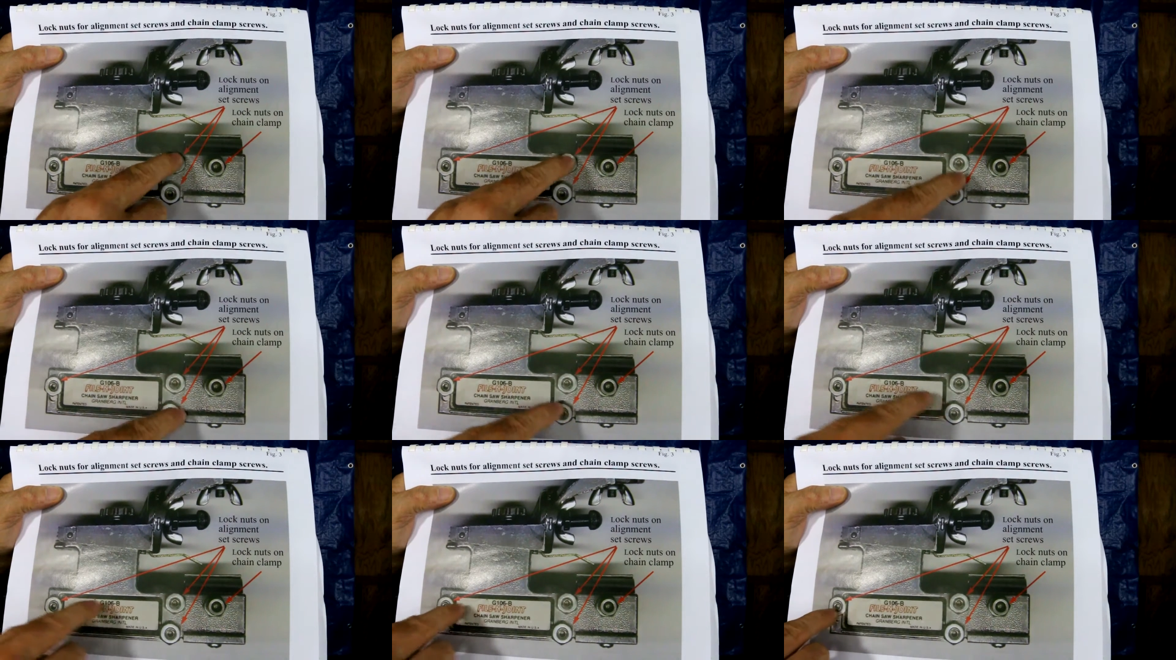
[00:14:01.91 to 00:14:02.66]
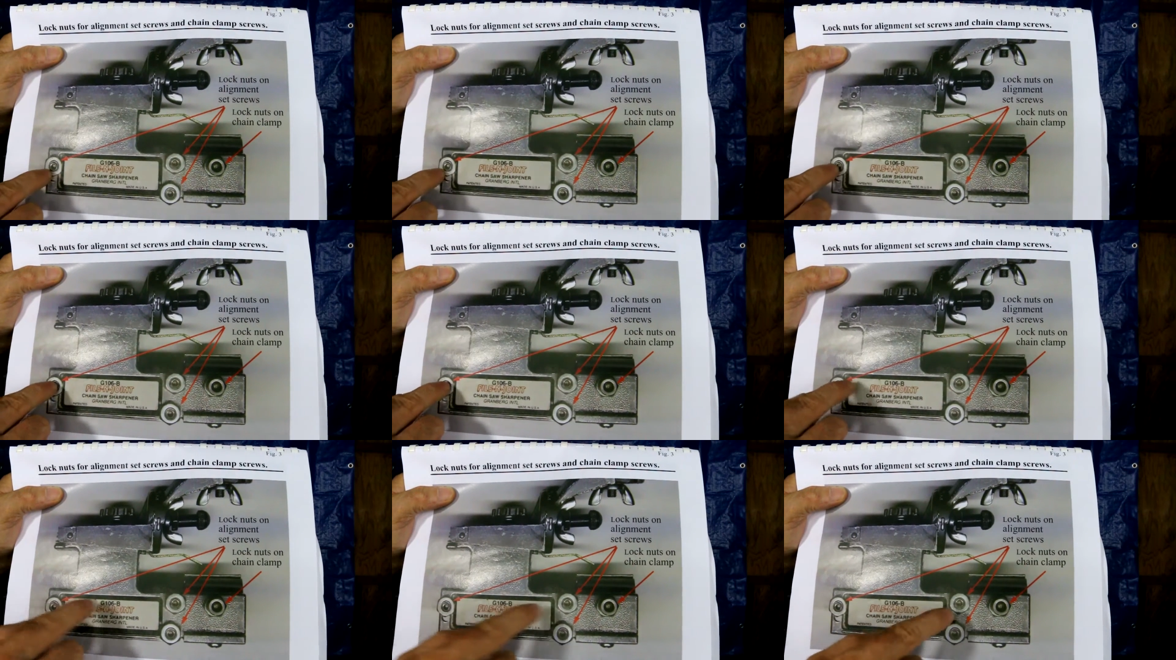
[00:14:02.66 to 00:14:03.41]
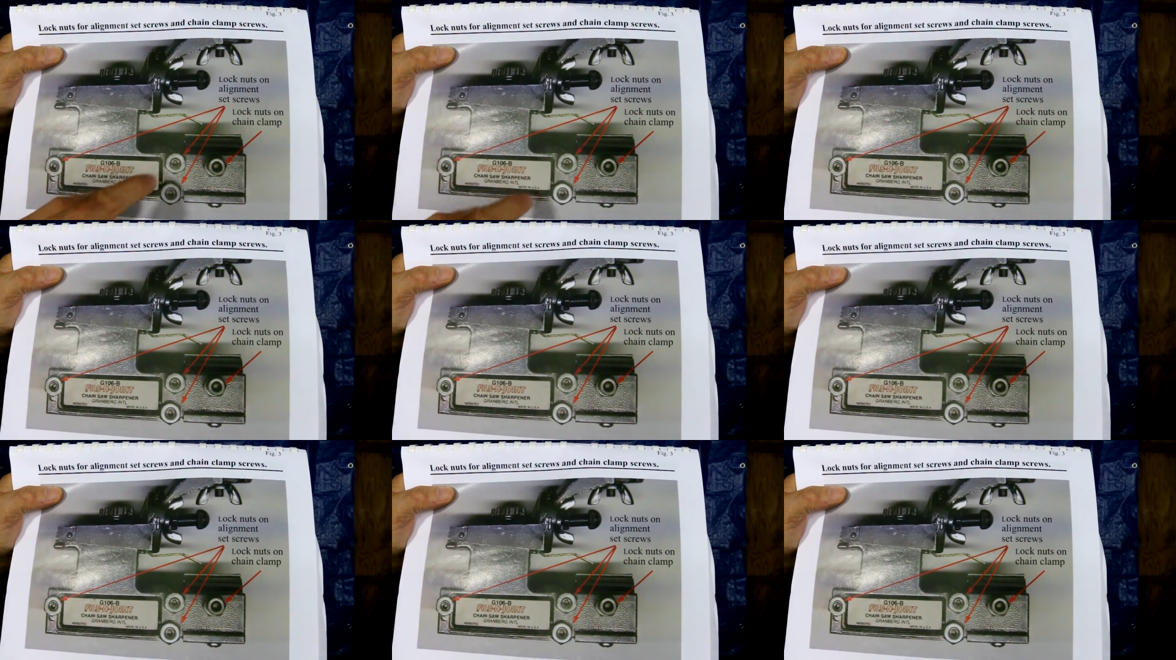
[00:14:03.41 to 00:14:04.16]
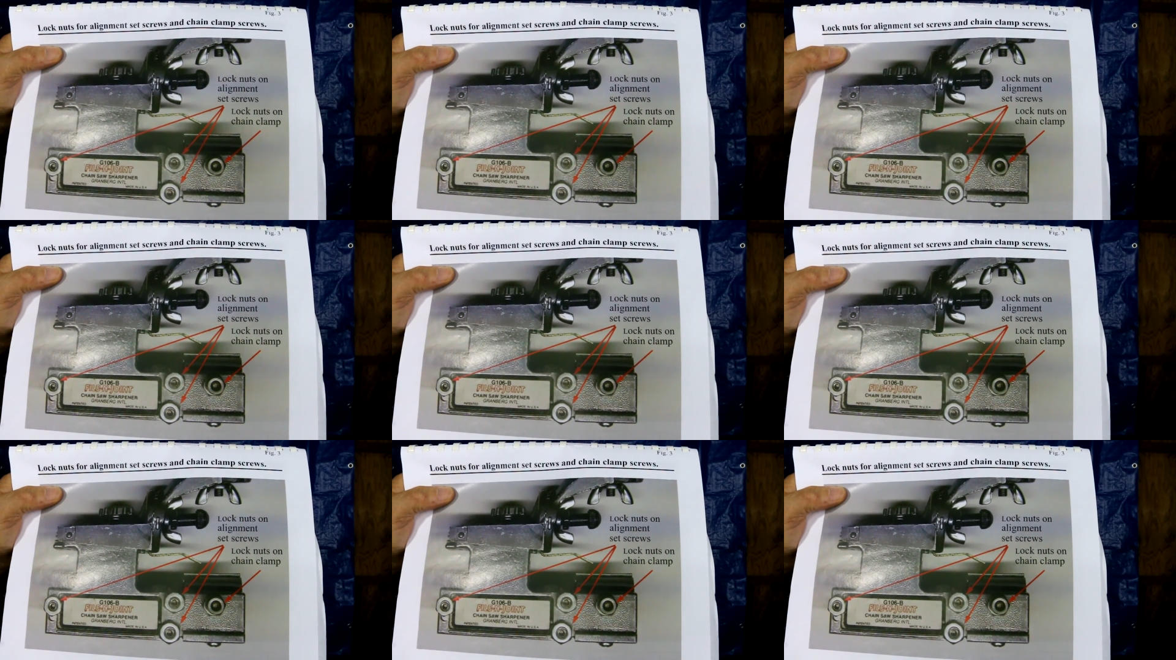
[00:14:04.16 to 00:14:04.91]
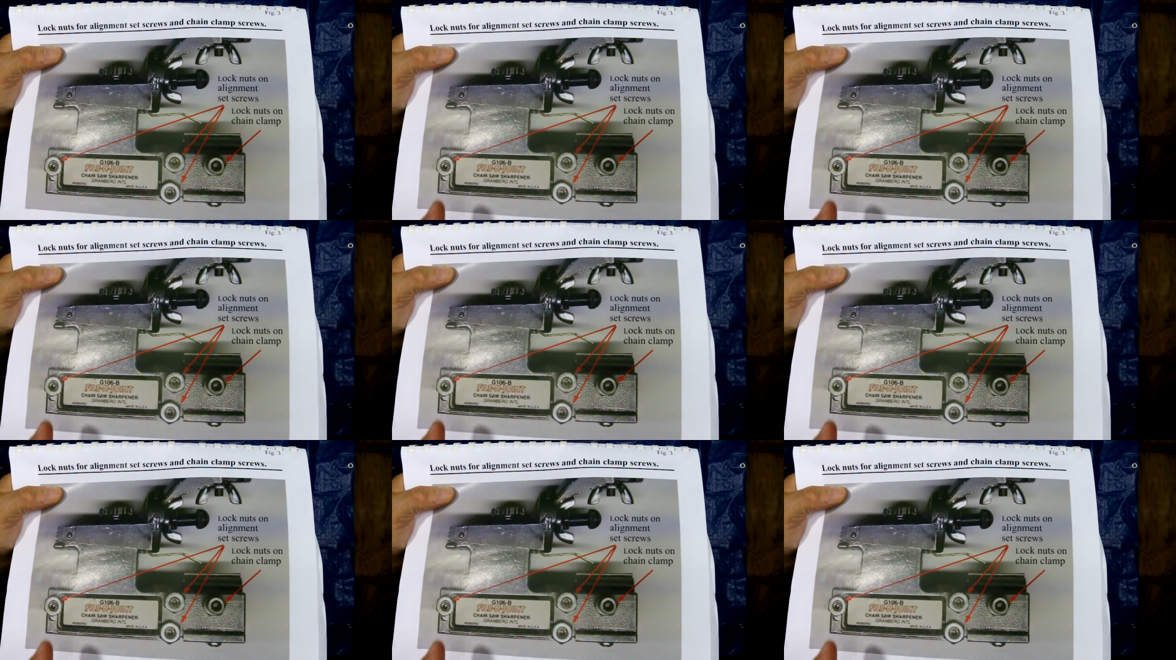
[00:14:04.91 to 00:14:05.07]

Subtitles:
(no speaker visible)